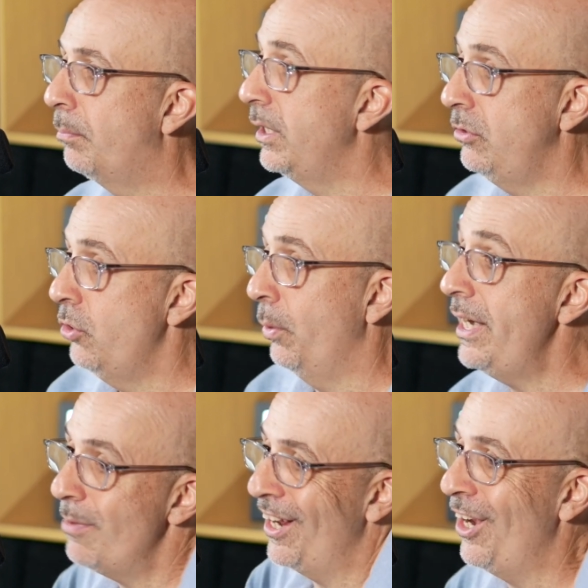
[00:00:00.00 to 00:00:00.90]
But
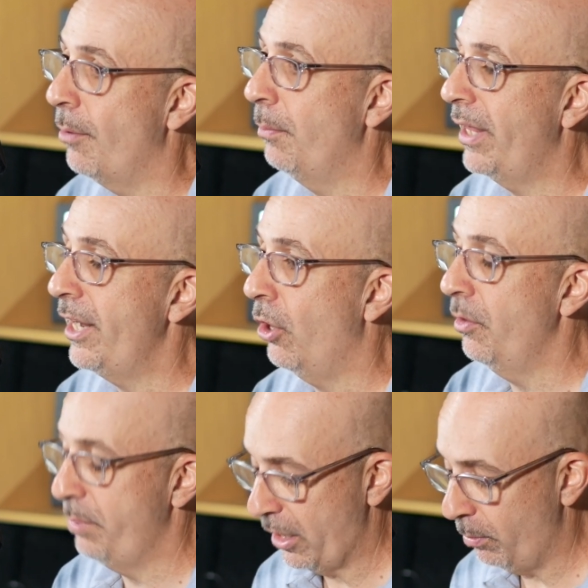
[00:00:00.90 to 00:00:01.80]
anybody can come and play it on
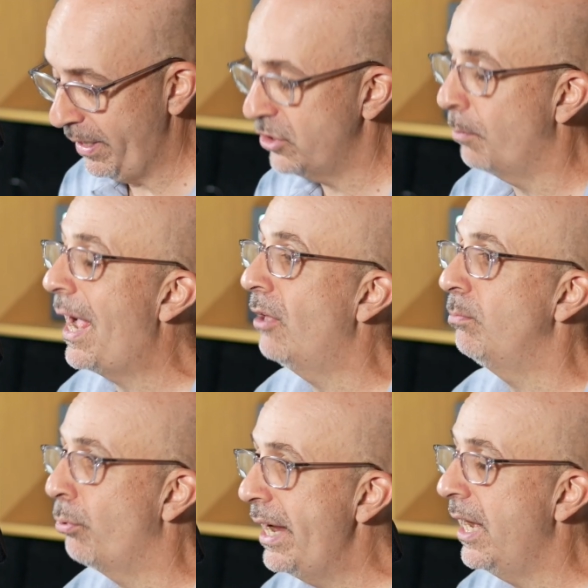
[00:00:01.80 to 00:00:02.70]
the piano, but it's
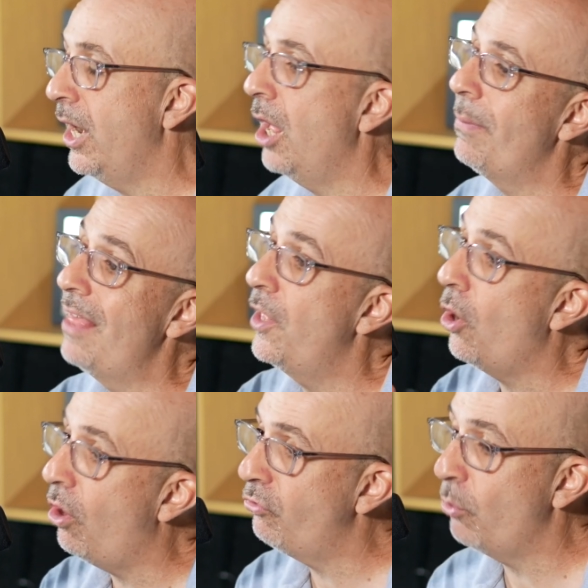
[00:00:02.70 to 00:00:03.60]
about breaking it up. And then
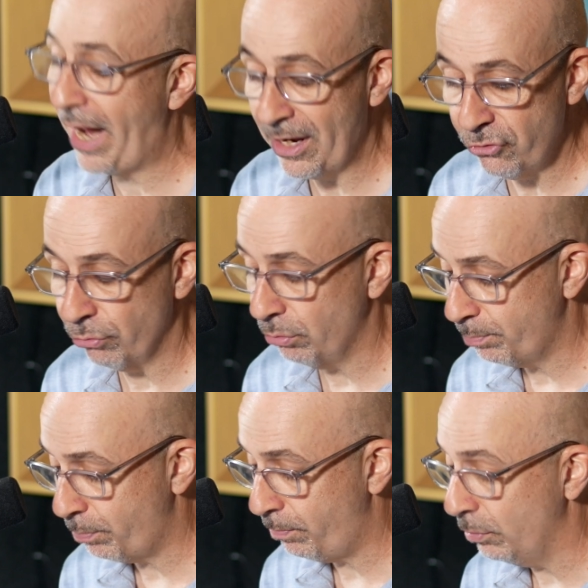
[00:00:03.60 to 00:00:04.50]
also as you're
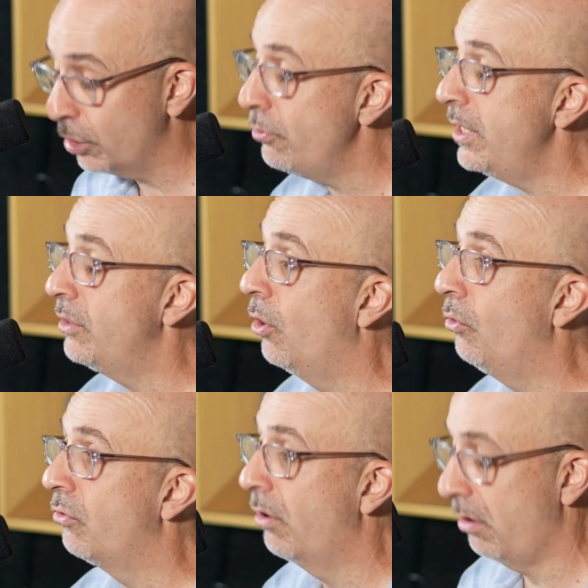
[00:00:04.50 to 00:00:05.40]
learning
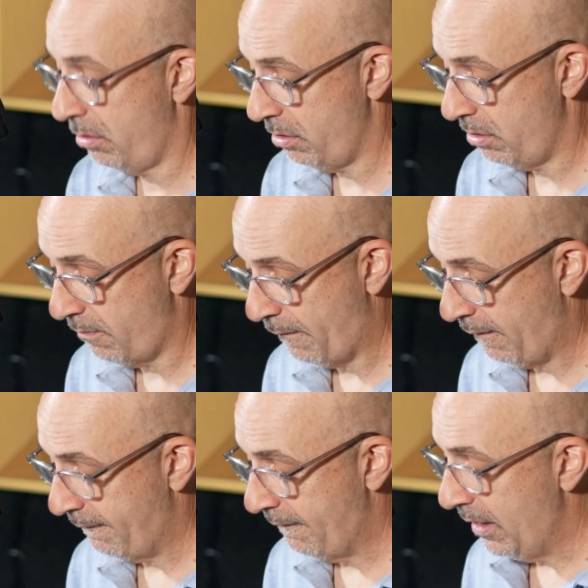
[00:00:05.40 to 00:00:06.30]
those,
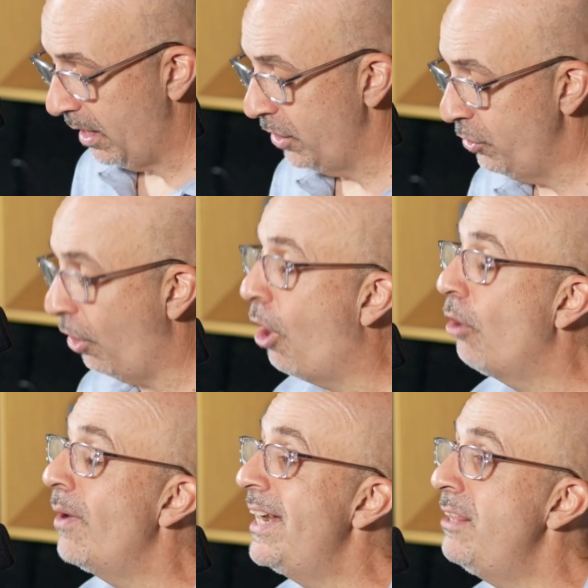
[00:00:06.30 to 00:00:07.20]
you're
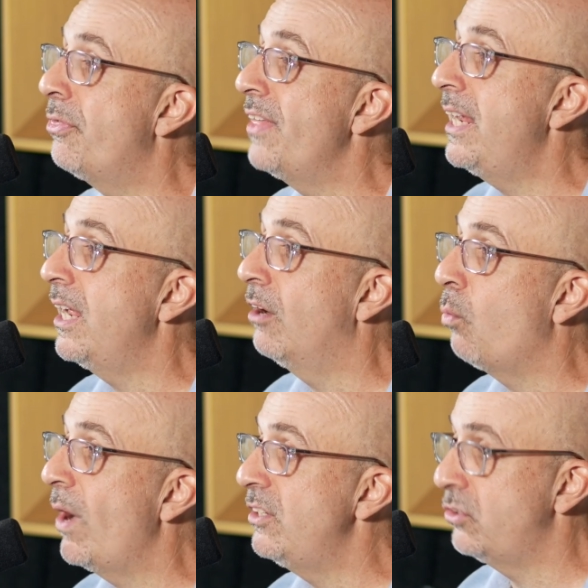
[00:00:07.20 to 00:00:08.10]
already thinking of
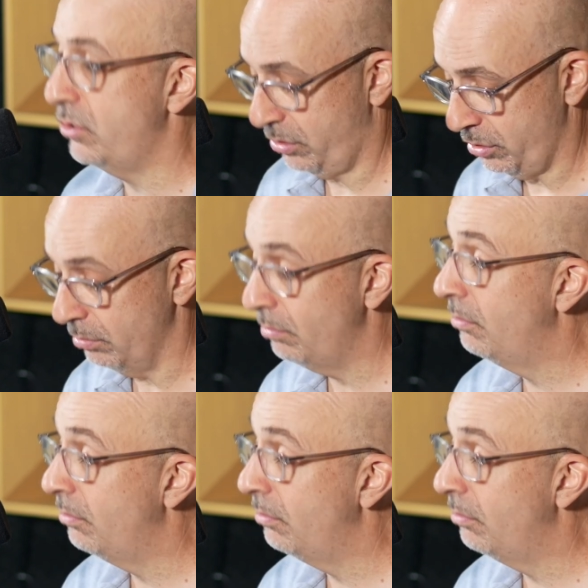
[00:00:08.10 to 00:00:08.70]
ways to